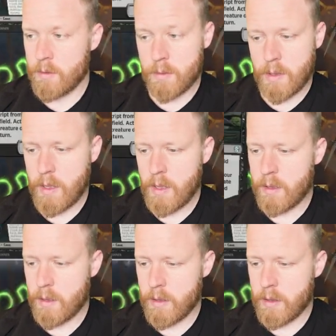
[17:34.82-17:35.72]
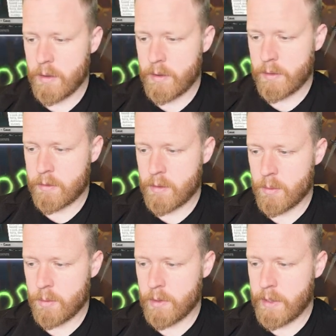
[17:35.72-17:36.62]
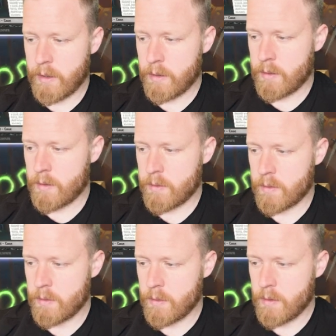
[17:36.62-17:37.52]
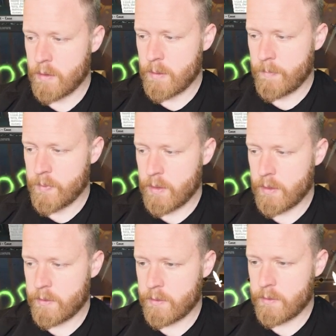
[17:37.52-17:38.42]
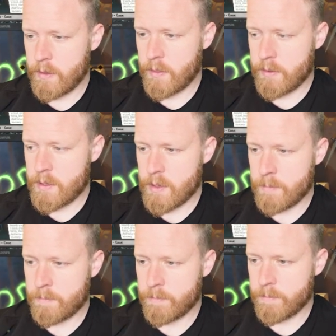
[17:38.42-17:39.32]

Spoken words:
Okay, let's go land. Let's send the team.